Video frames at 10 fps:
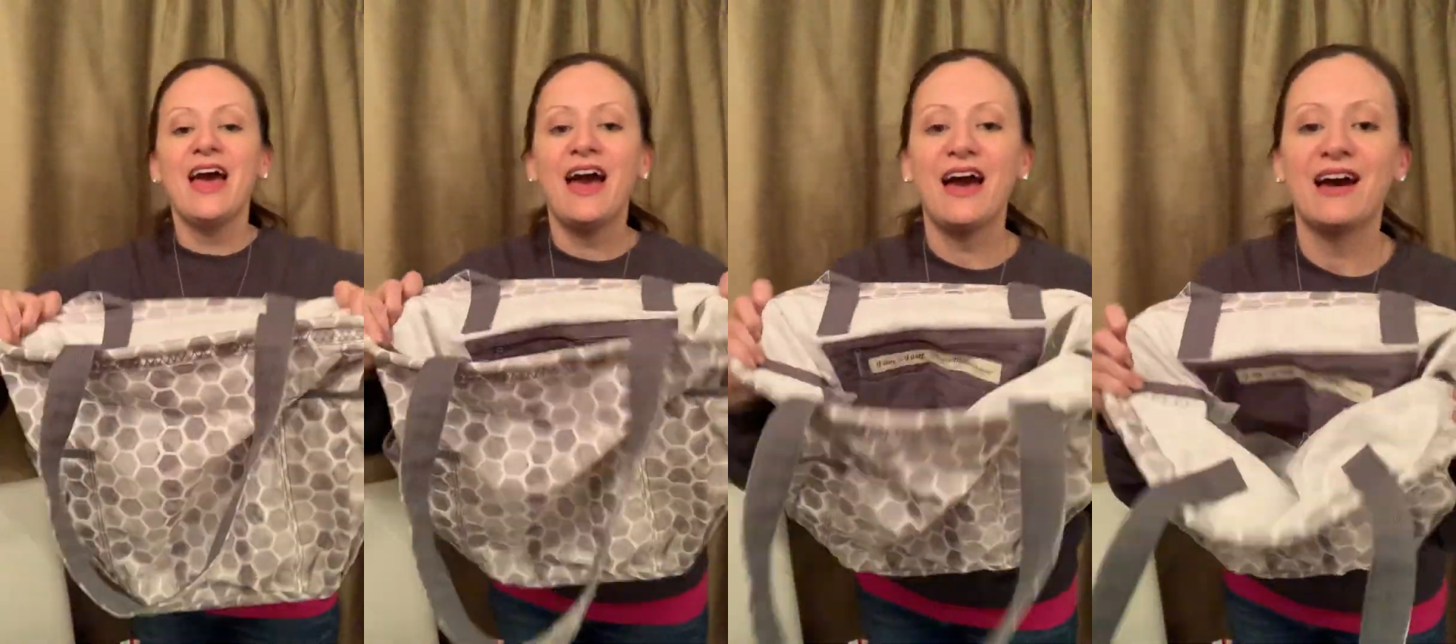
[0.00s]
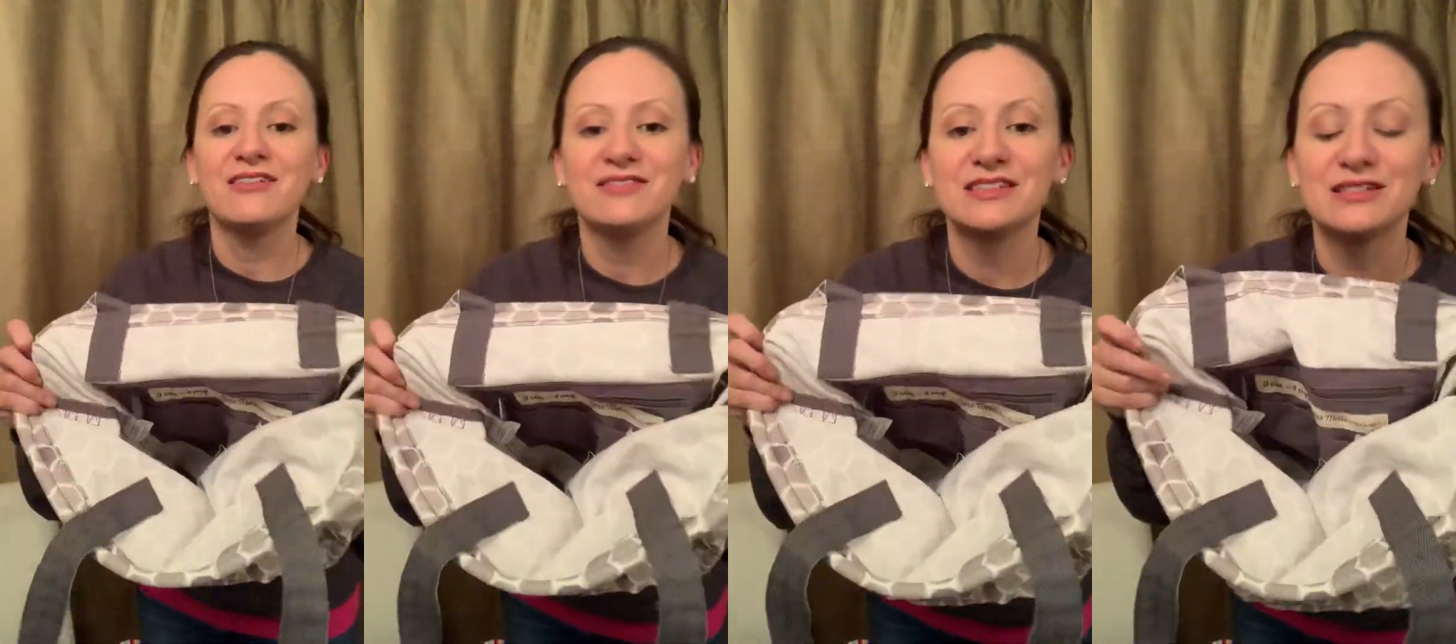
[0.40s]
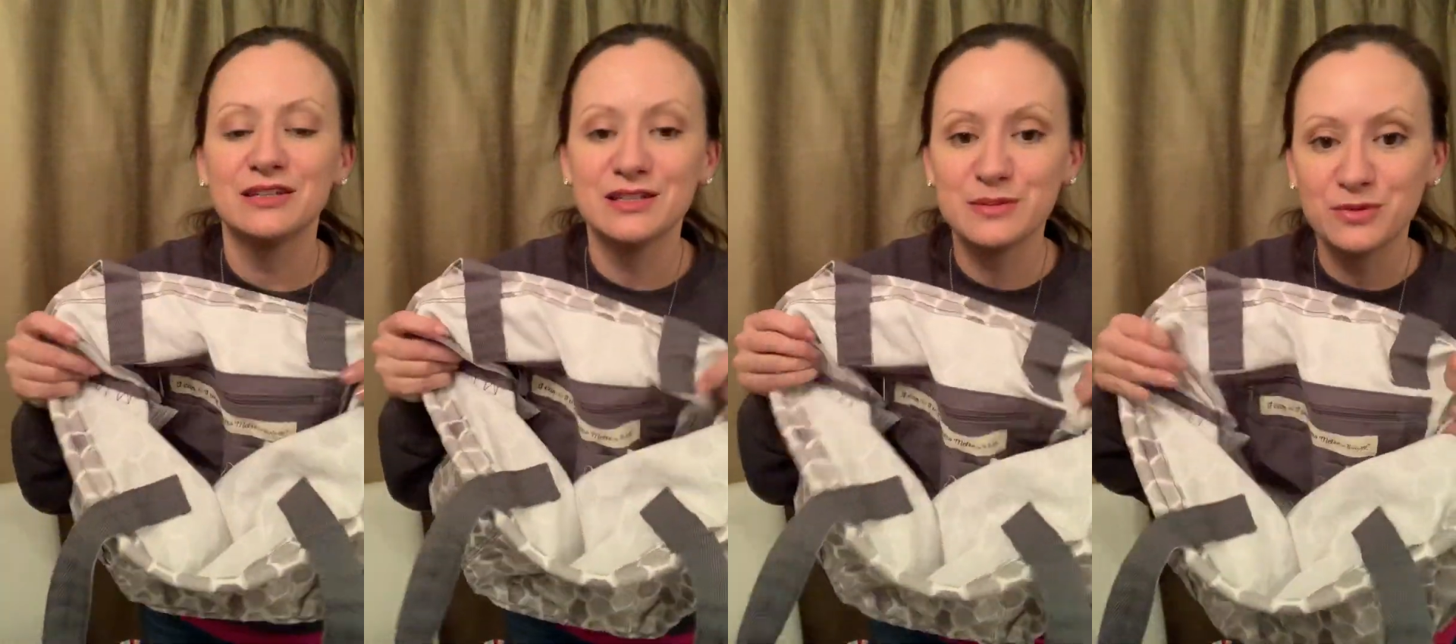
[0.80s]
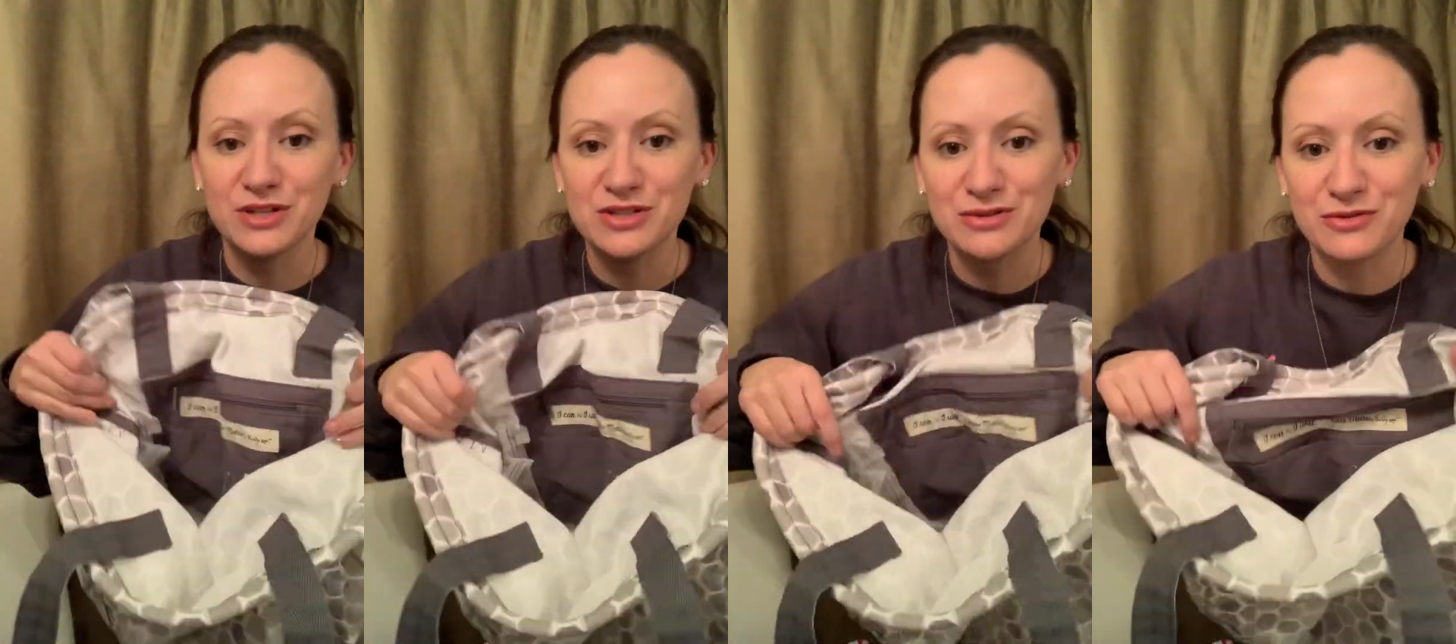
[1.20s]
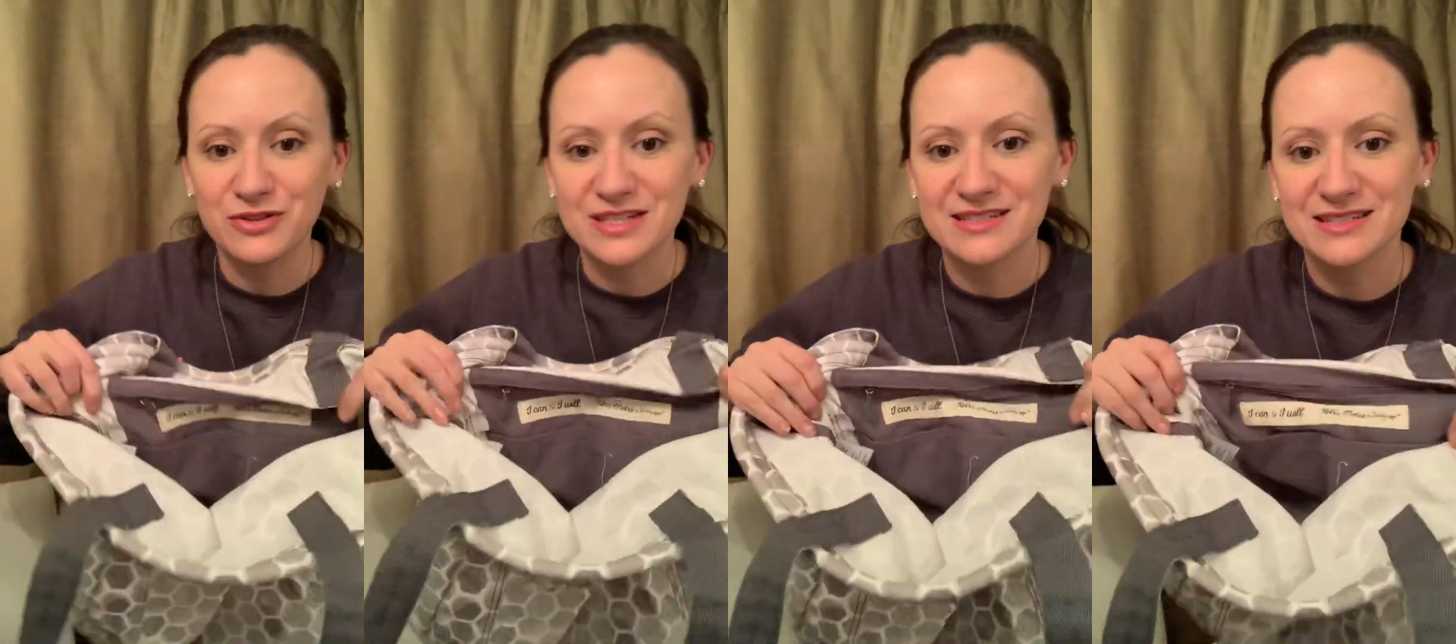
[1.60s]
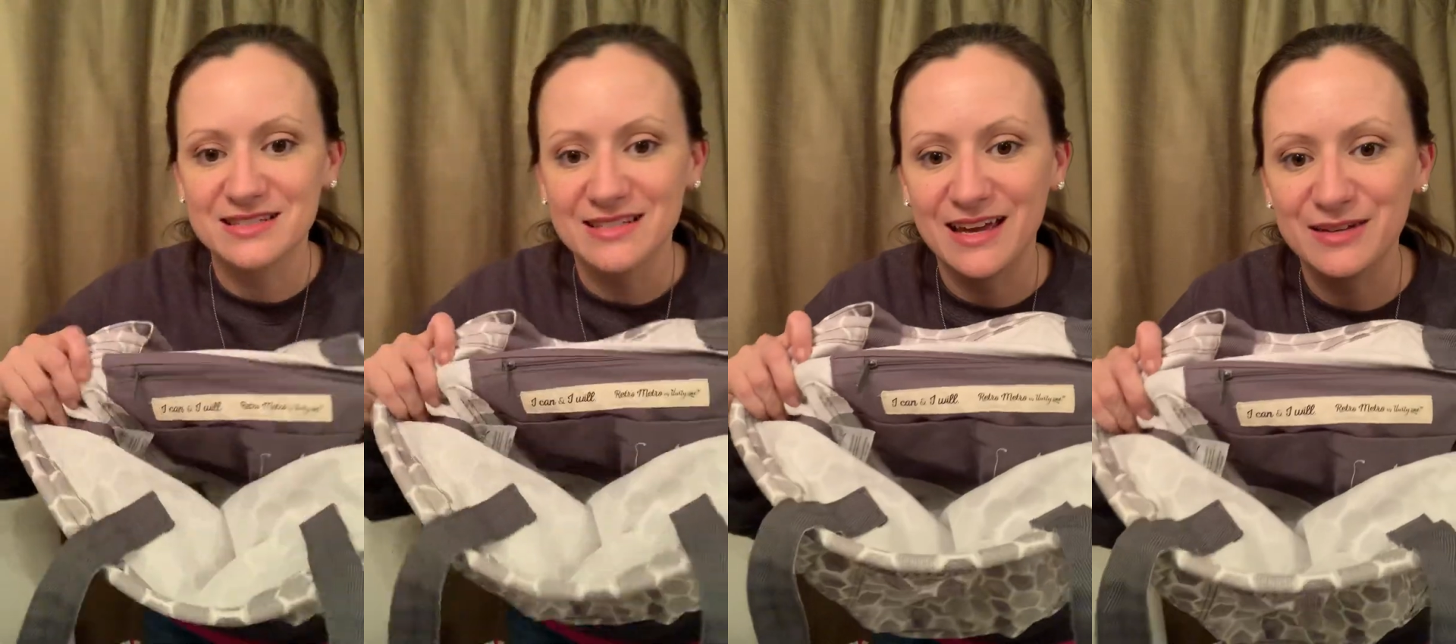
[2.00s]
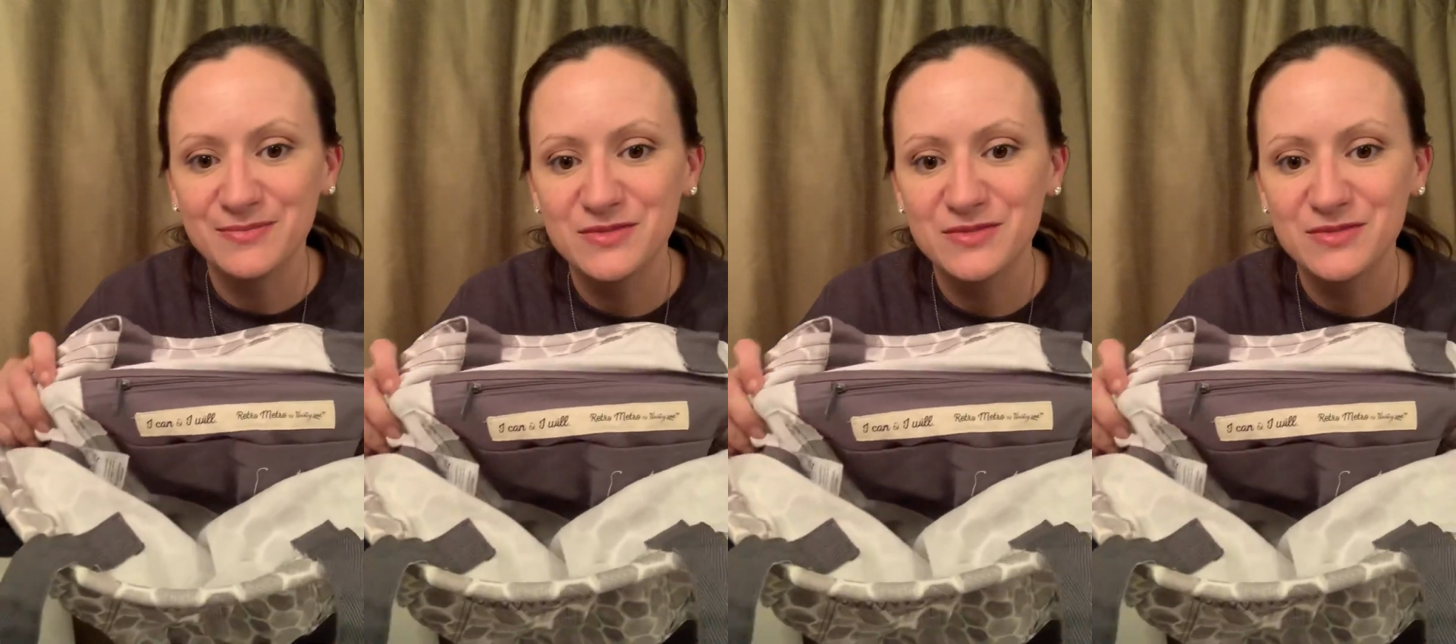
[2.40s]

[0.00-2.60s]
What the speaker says: have these little inspirational phrases inside.